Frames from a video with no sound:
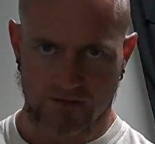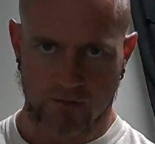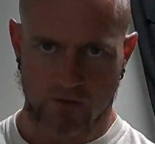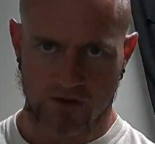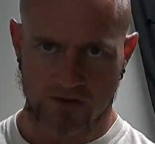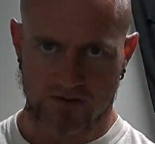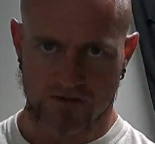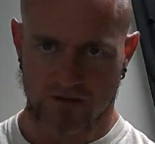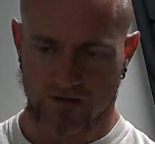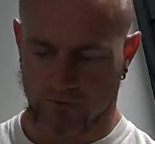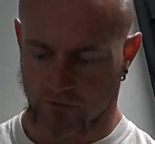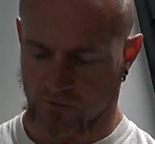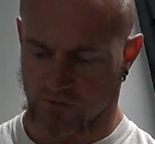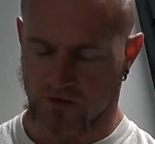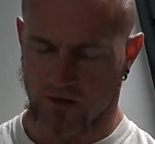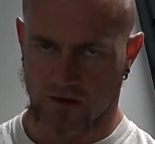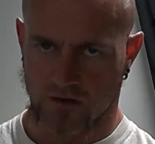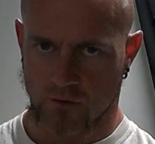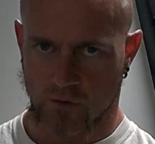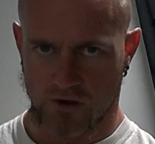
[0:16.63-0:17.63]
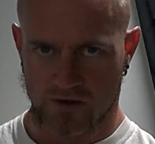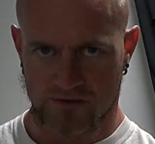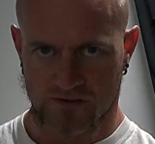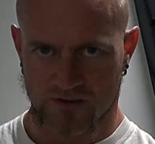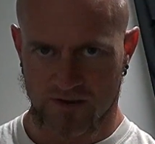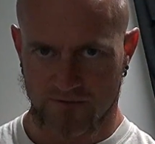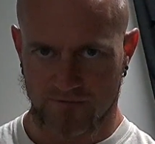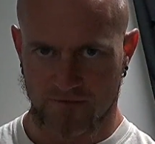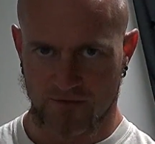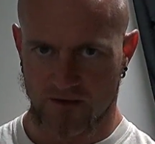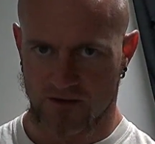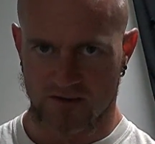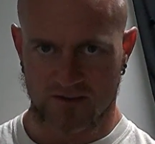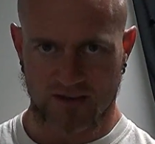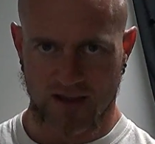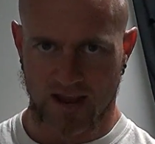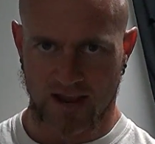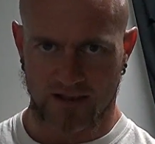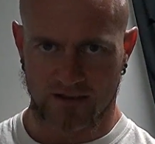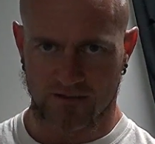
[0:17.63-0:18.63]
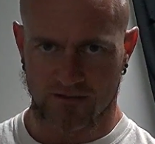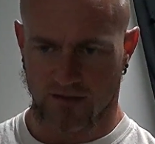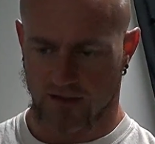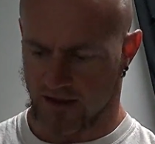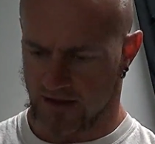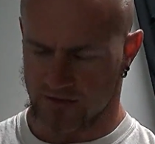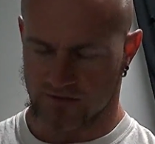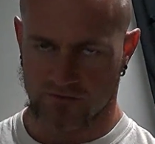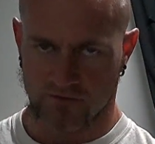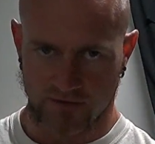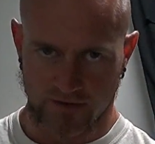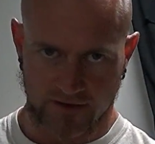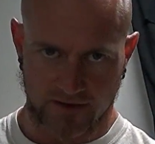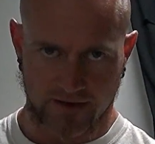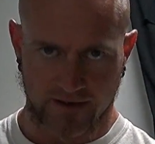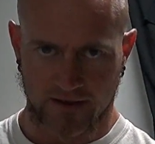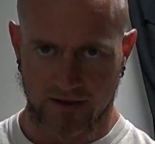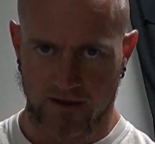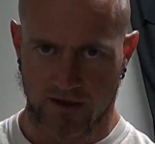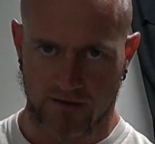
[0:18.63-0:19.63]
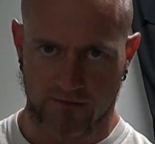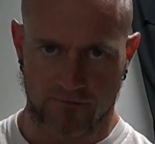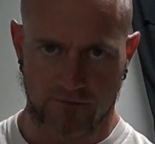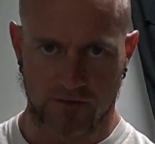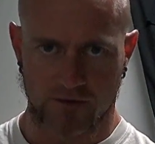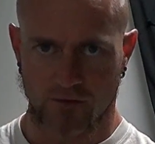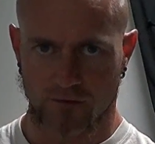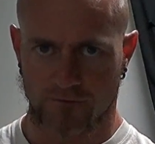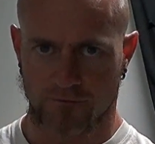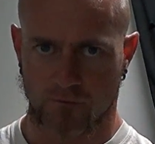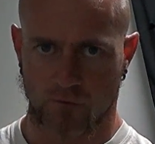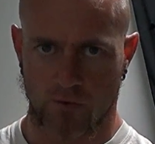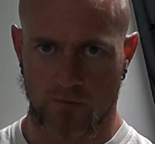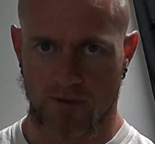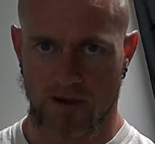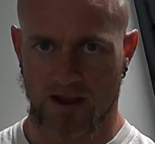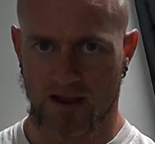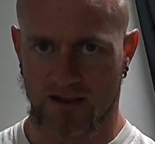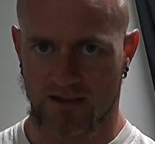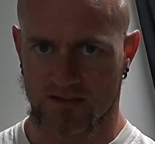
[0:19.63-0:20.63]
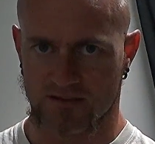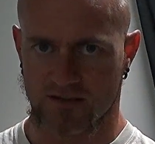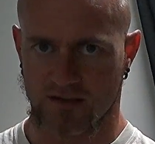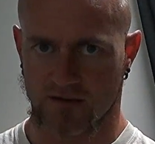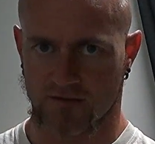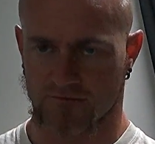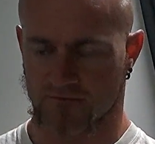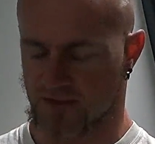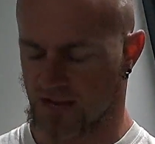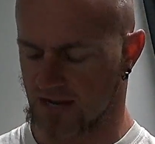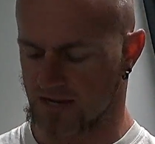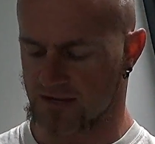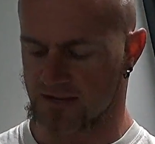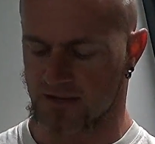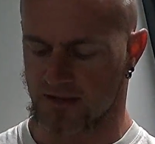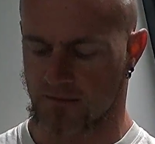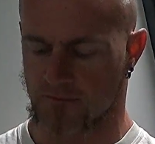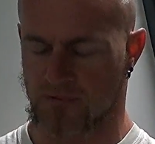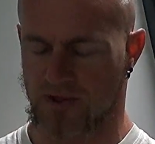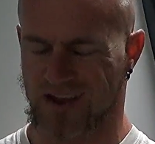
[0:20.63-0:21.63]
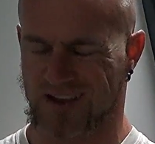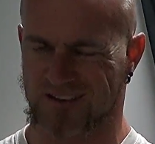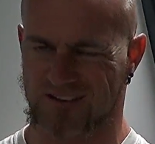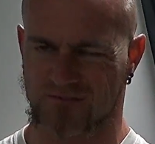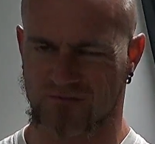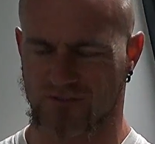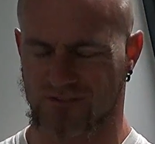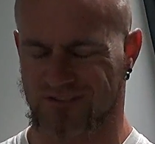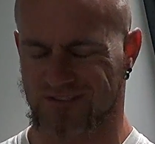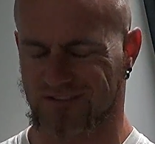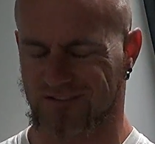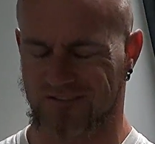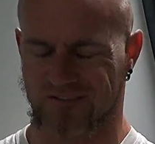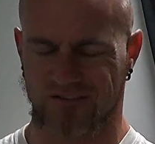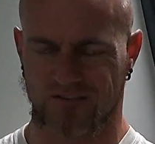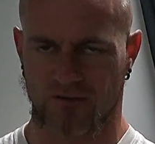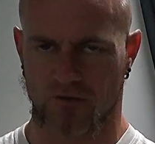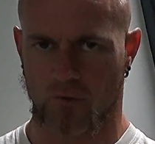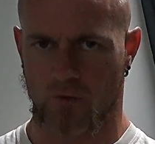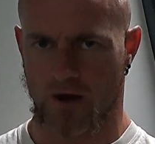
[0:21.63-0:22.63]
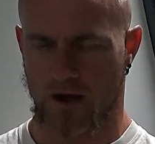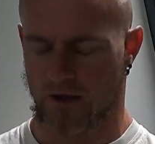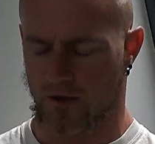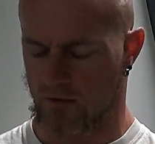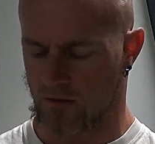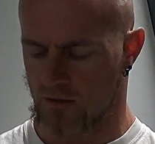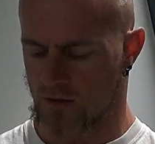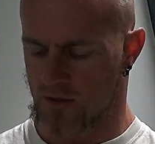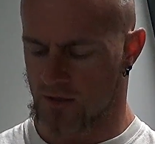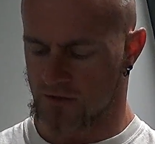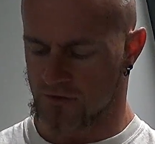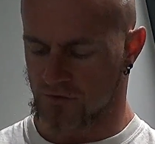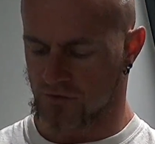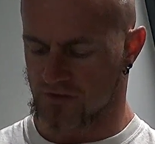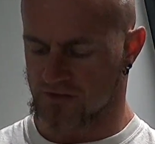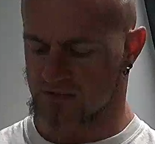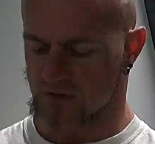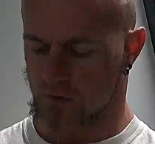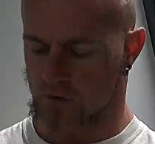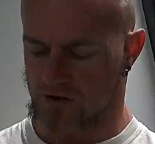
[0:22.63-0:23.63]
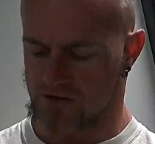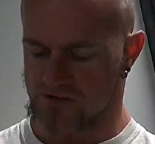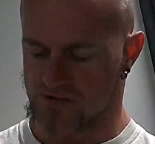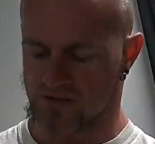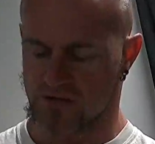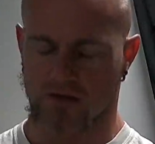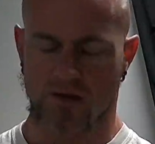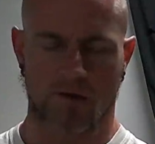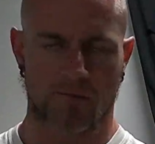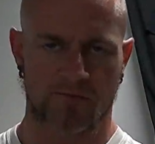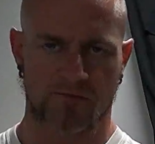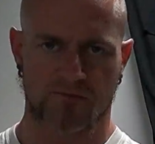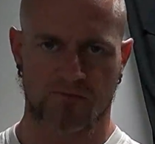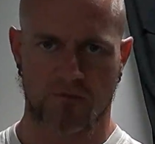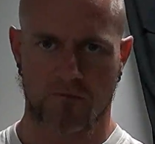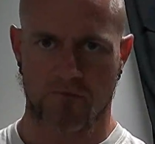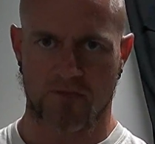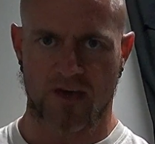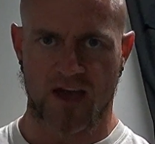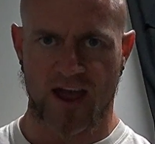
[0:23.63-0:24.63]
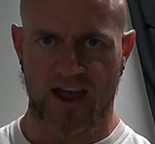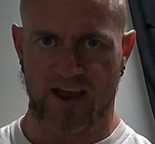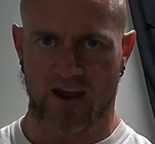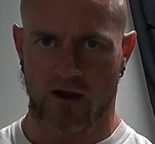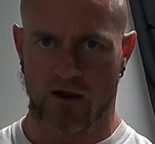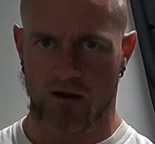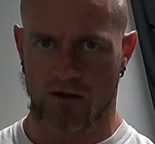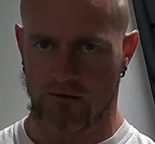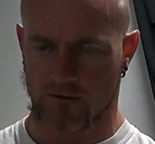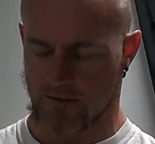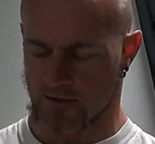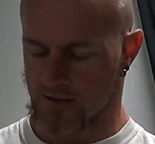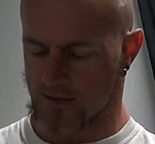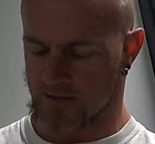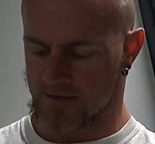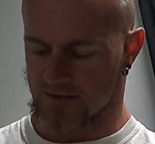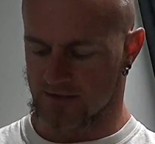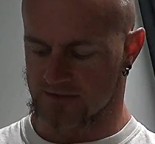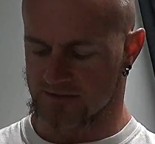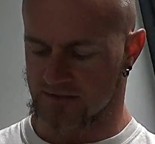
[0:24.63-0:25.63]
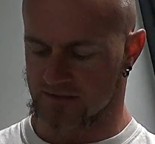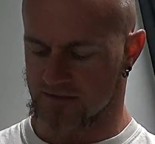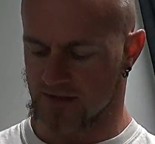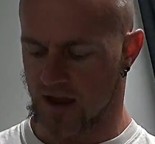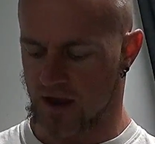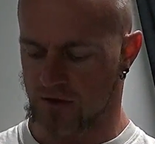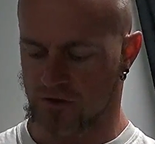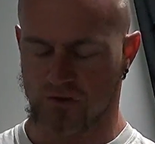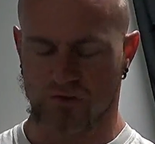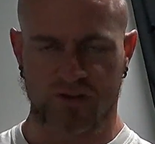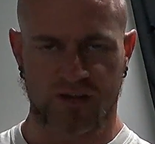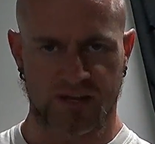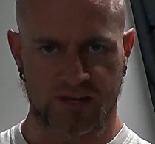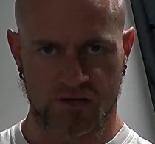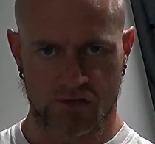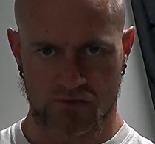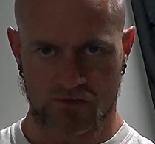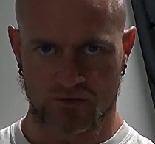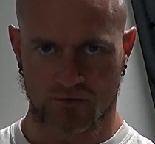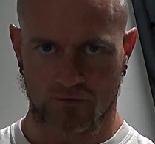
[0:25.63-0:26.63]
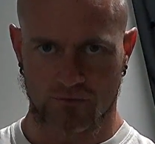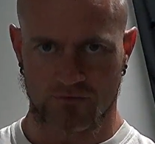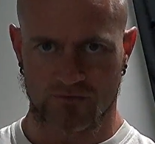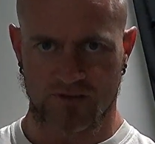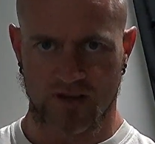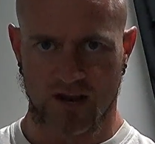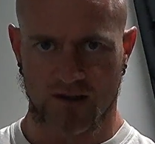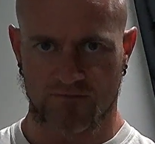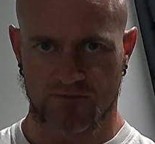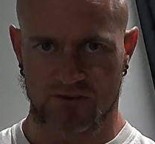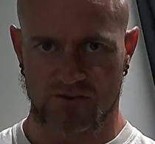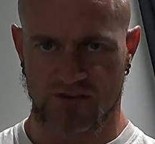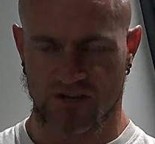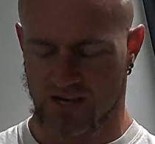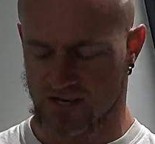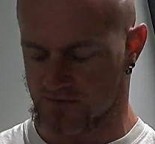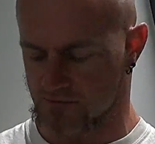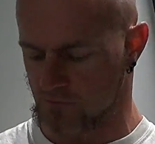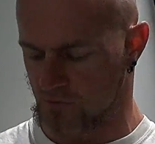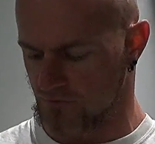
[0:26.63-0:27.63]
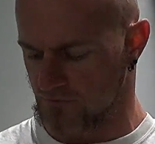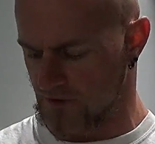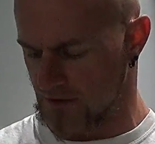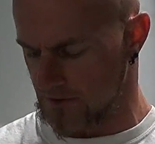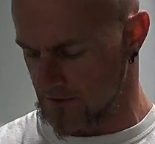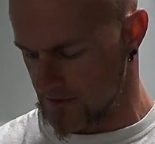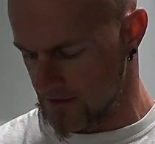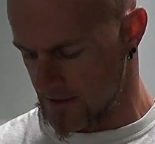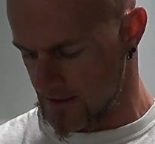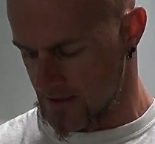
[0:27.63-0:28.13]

question. It was a good question. I figured I'd just answer it in a video format instead of texting it back, so it would have taken a little while. So this question comes from Thy Art. This is how you take your shoulders out of a chest movement.